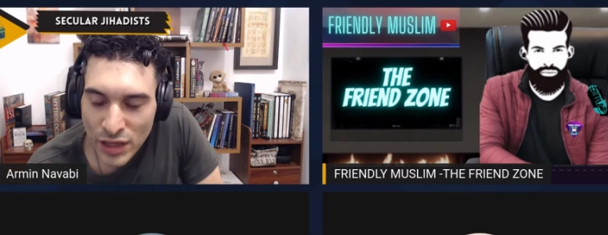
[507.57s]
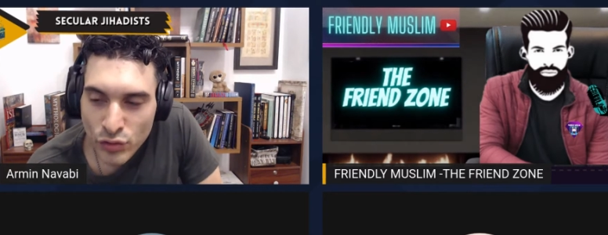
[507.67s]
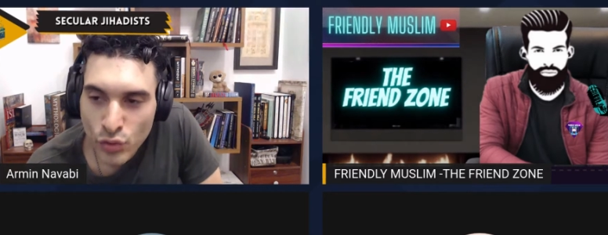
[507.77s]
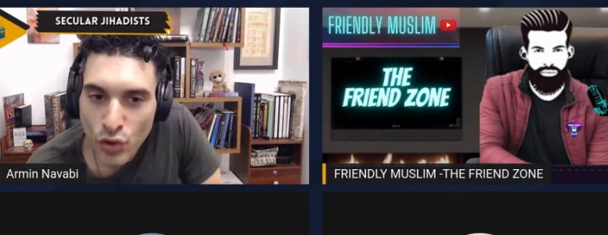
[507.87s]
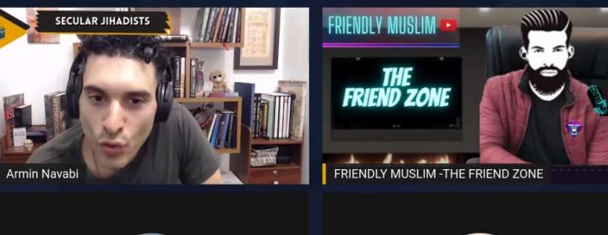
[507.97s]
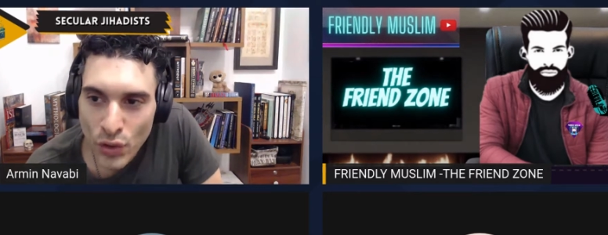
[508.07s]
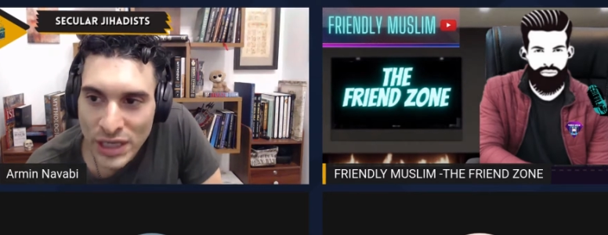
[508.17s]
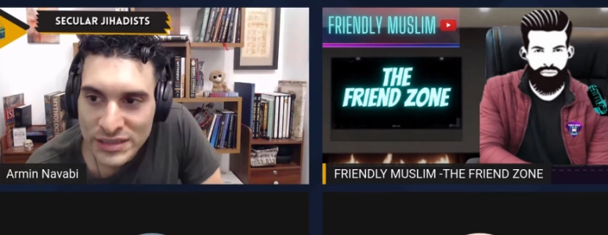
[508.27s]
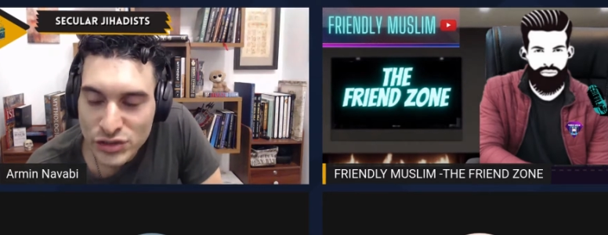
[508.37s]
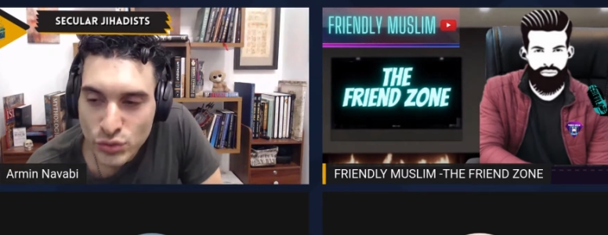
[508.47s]
Speaker 1: to go
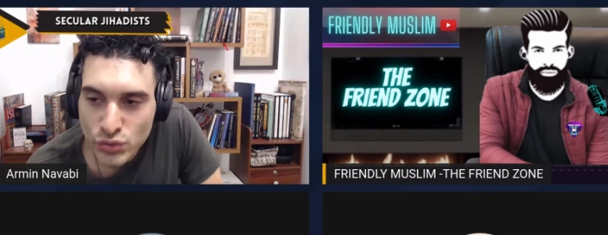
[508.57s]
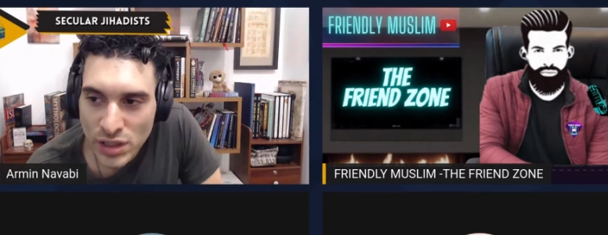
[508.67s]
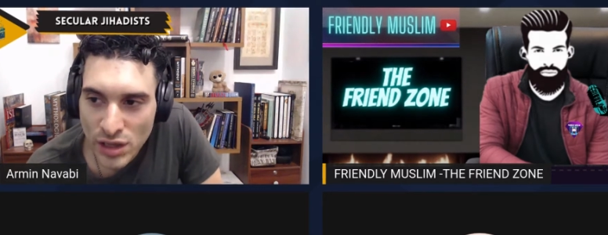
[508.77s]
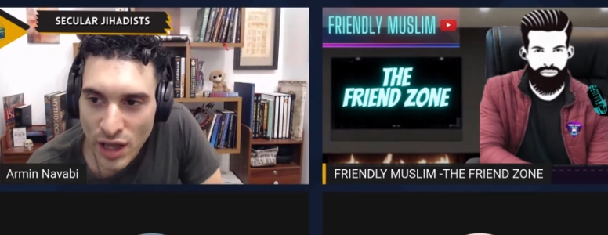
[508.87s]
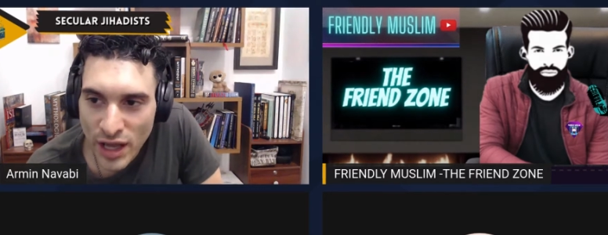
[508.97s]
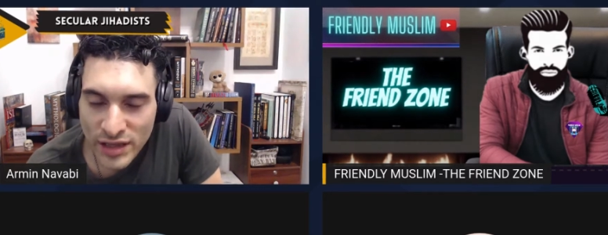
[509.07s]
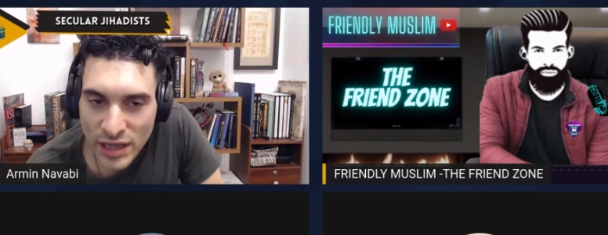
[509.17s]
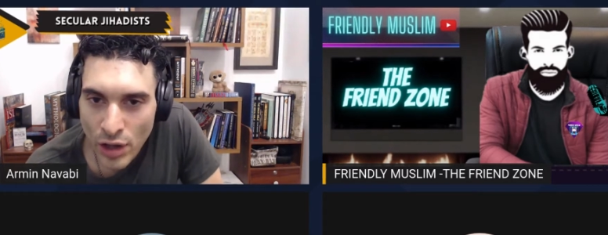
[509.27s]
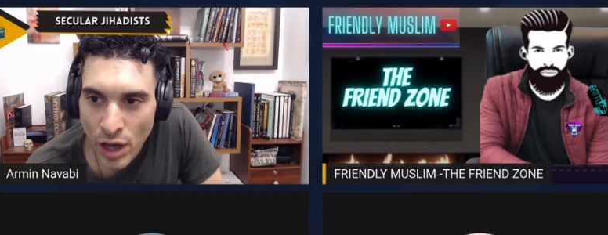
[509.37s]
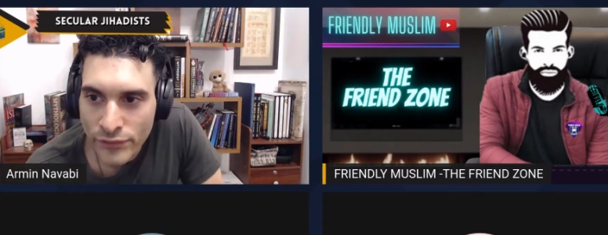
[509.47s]
and use the line
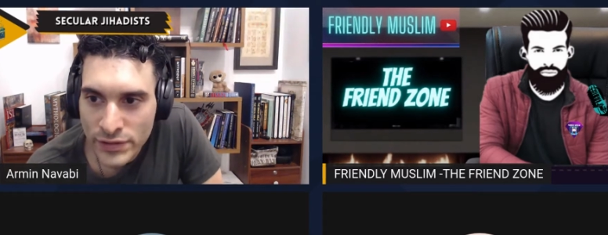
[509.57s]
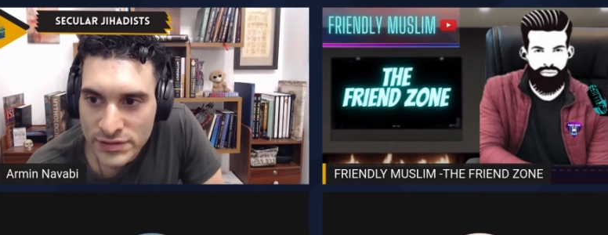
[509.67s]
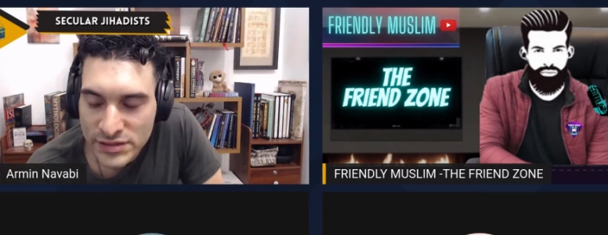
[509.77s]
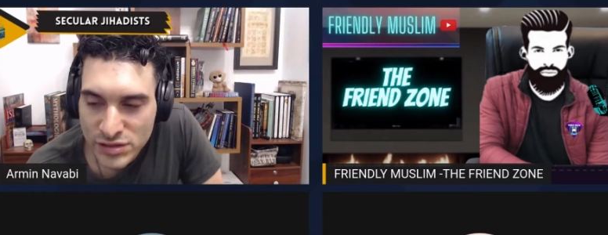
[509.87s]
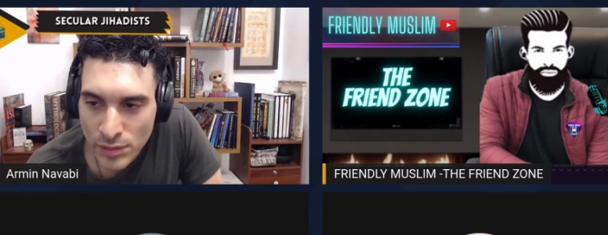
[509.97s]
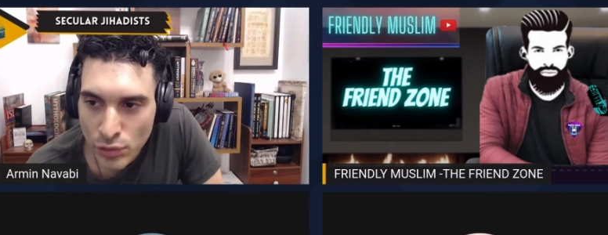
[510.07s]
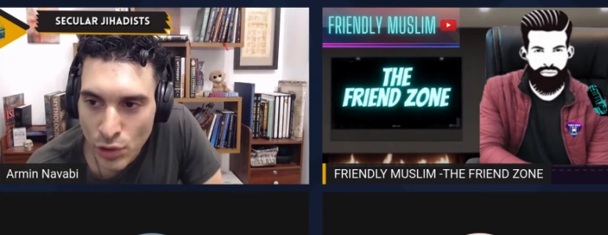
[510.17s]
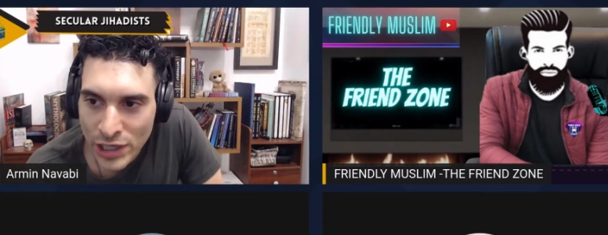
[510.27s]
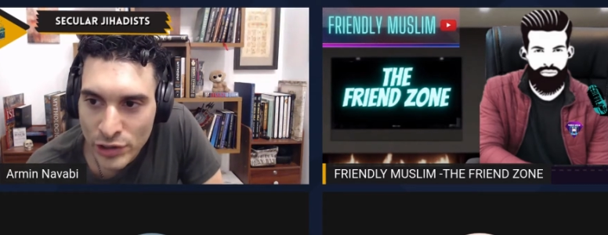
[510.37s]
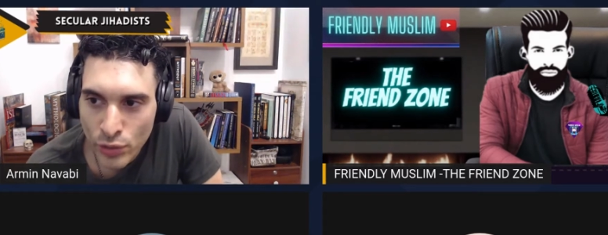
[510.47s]
that obviously some
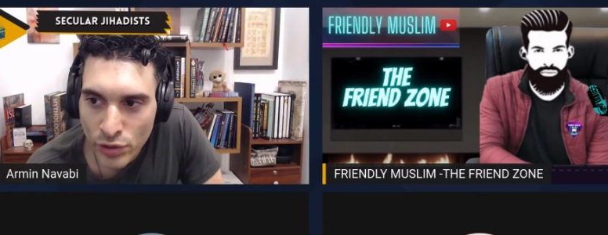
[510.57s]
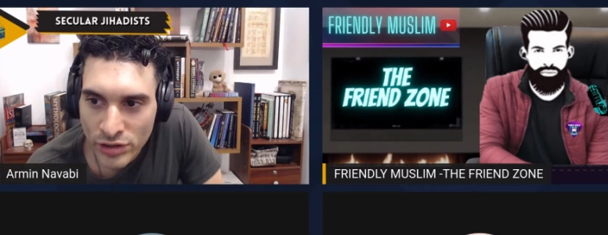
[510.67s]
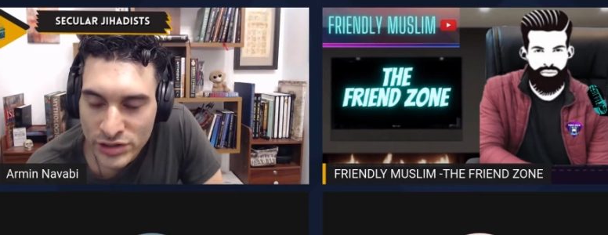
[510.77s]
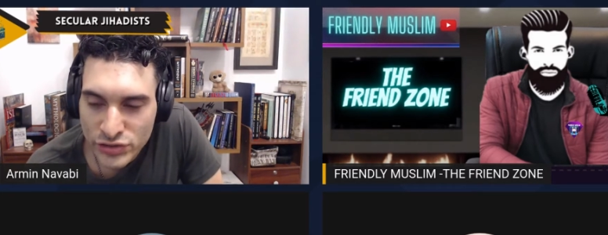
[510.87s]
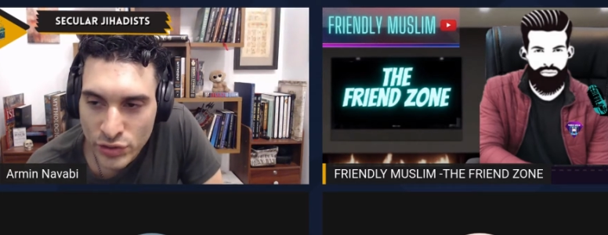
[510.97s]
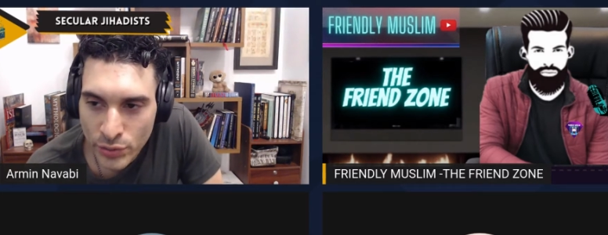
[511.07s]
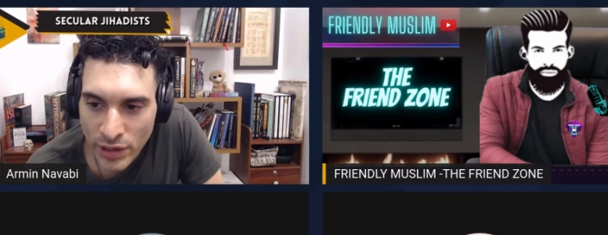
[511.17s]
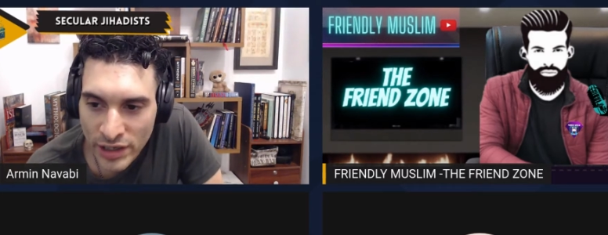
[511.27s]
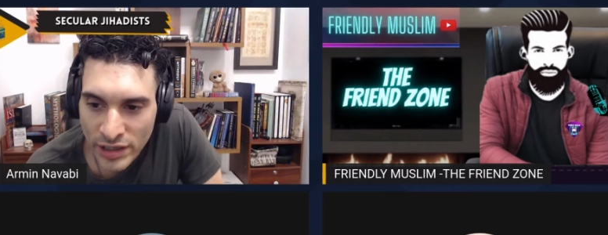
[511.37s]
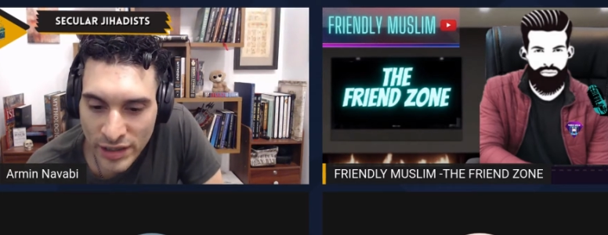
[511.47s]
law and order is
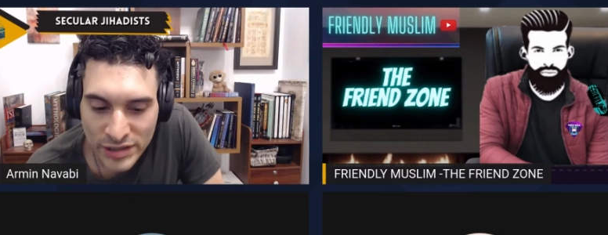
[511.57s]
required